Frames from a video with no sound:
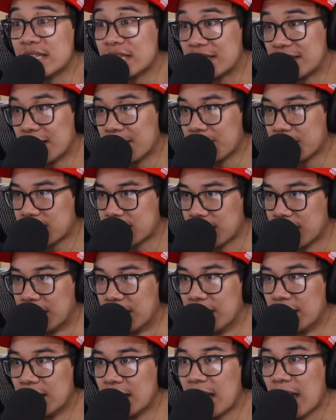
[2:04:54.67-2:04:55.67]
jumps
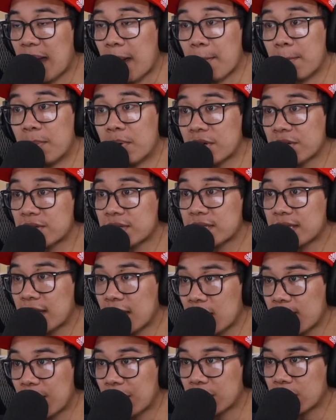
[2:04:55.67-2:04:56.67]
in and pushes
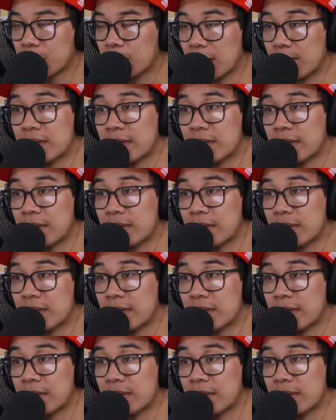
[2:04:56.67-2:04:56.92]
him out the way,